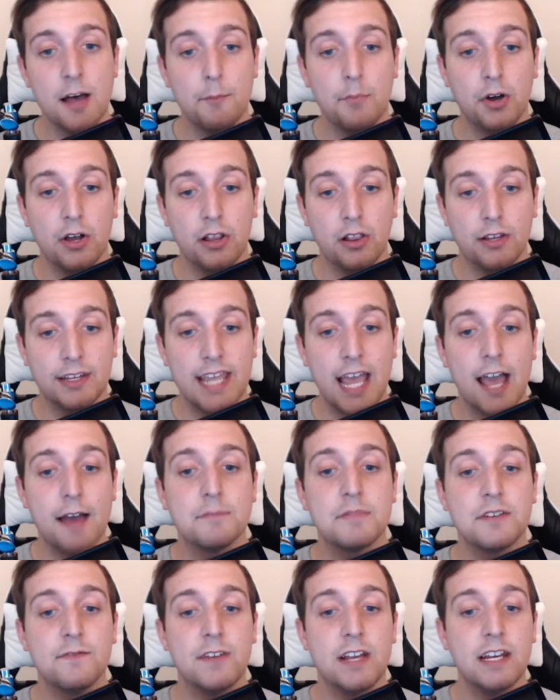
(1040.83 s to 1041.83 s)
but
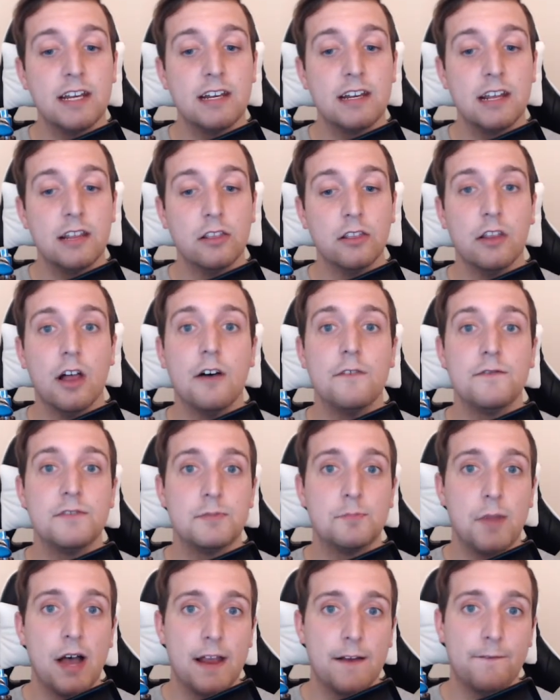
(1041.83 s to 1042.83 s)
captivated and loved
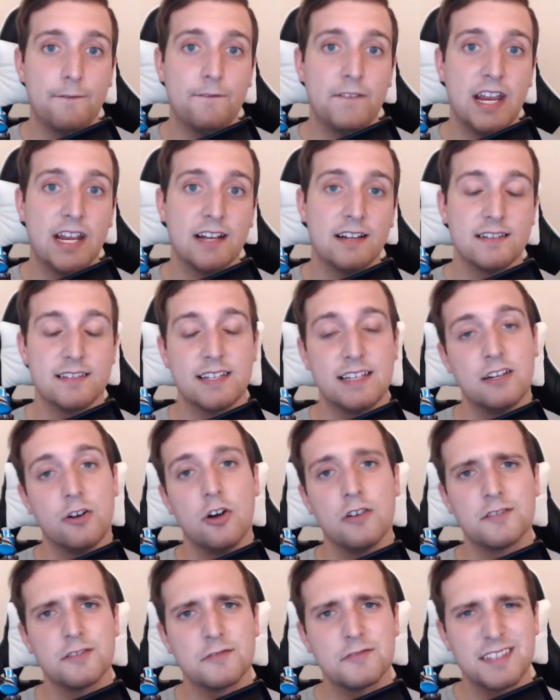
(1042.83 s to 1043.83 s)
by fans, and
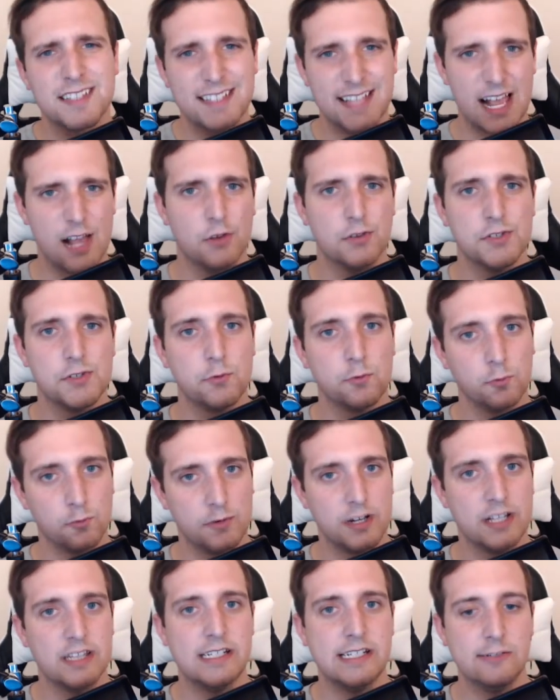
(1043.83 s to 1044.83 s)
also sells
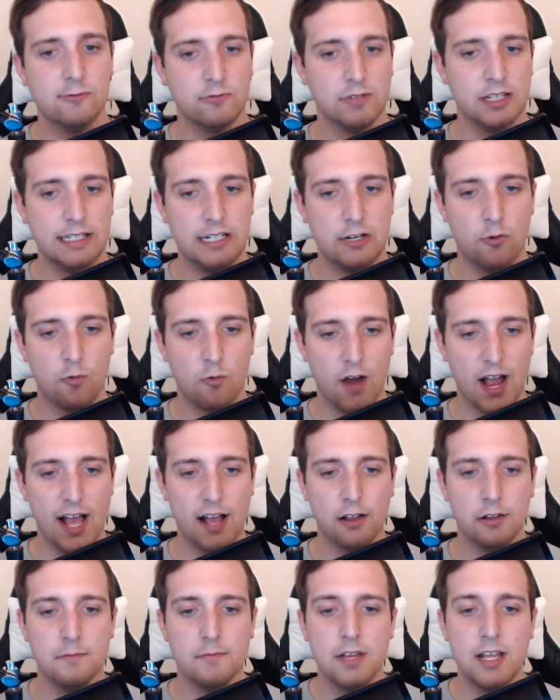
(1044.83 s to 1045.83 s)
really, really
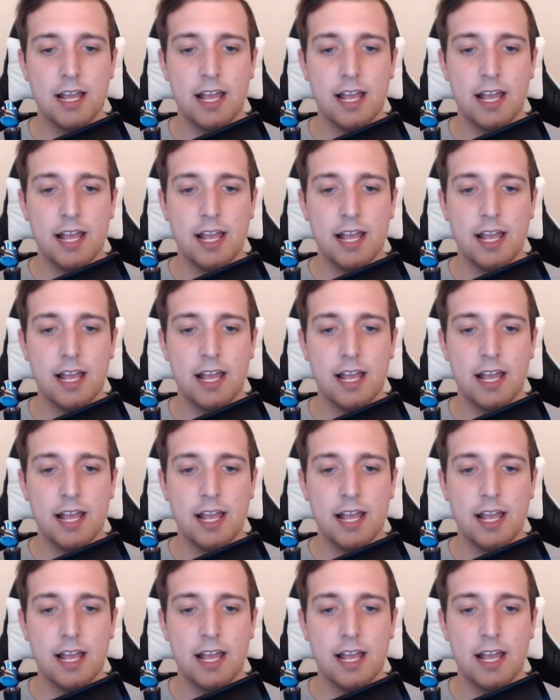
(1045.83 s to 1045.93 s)
well.